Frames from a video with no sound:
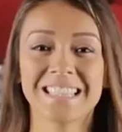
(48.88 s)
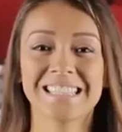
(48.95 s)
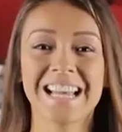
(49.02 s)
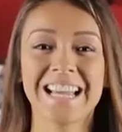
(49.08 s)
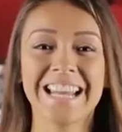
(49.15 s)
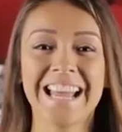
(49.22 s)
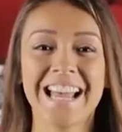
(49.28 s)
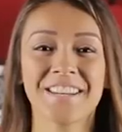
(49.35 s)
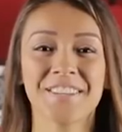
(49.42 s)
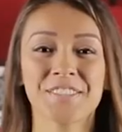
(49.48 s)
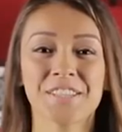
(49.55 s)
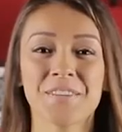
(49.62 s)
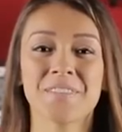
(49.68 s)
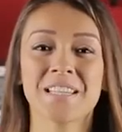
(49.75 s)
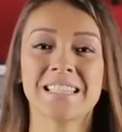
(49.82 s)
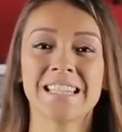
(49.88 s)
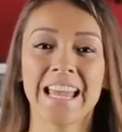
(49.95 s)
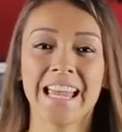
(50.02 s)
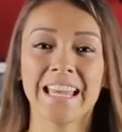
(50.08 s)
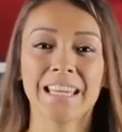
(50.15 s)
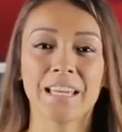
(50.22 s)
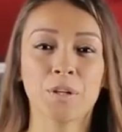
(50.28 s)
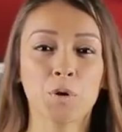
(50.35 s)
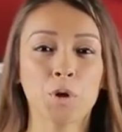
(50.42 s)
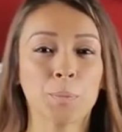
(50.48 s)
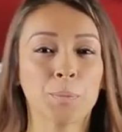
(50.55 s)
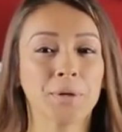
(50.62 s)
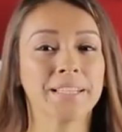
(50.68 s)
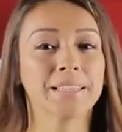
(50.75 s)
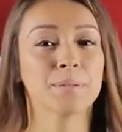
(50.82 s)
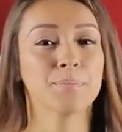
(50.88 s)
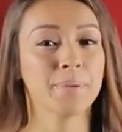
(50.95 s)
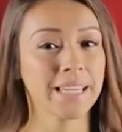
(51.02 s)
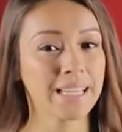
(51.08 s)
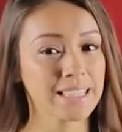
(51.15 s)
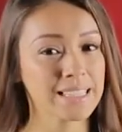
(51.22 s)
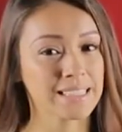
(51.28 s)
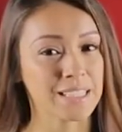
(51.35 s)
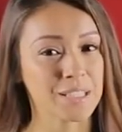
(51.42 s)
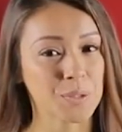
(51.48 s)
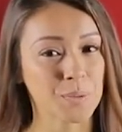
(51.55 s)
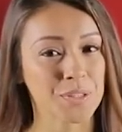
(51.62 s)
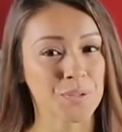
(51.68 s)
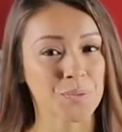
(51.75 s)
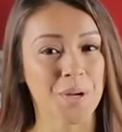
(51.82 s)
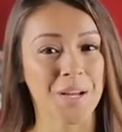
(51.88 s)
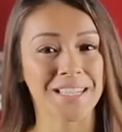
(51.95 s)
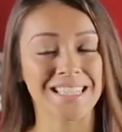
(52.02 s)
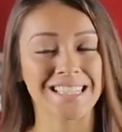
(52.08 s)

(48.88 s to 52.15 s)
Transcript: The side handles of the tank incorporate the PNC Swiss rod